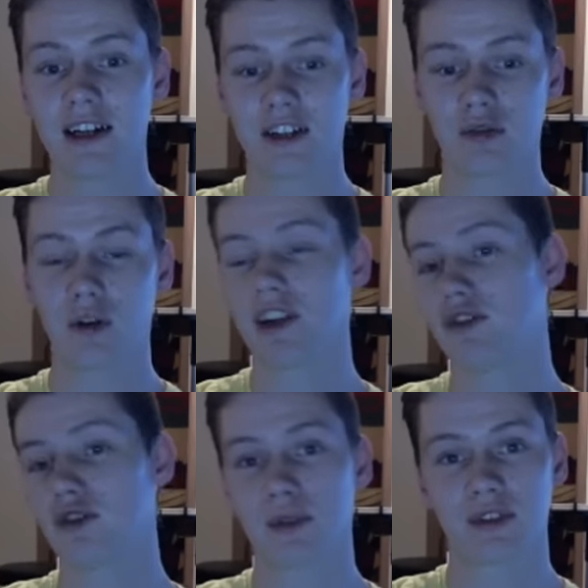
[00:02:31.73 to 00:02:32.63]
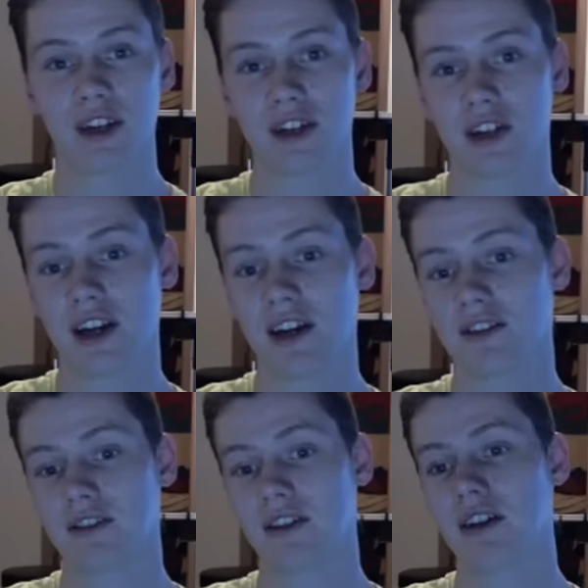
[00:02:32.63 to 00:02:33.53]
a twenty-two percent
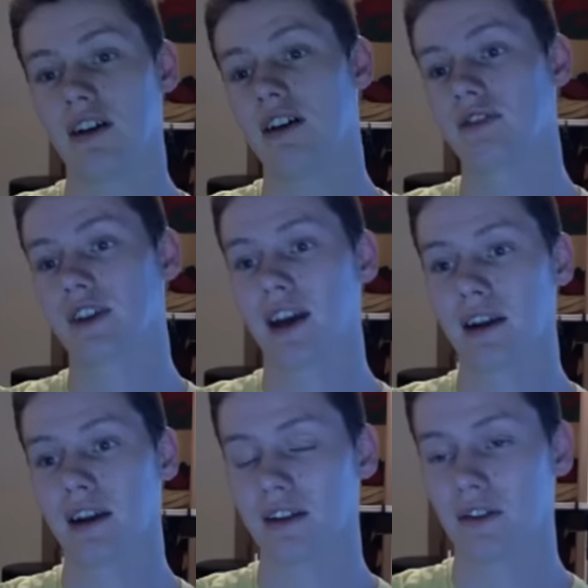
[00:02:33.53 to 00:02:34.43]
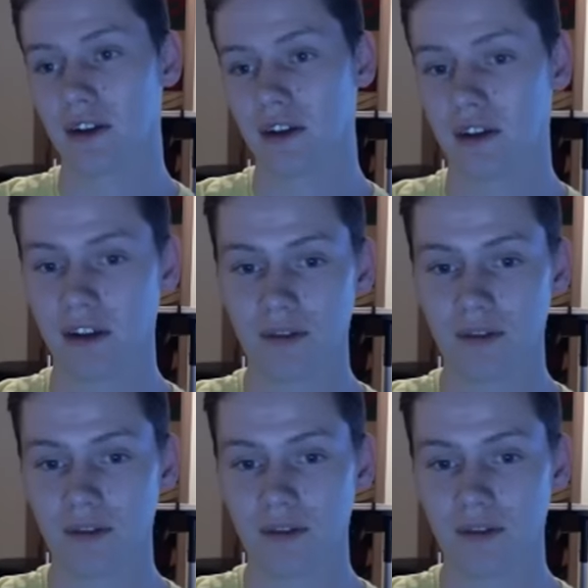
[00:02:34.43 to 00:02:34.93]
chance of getting the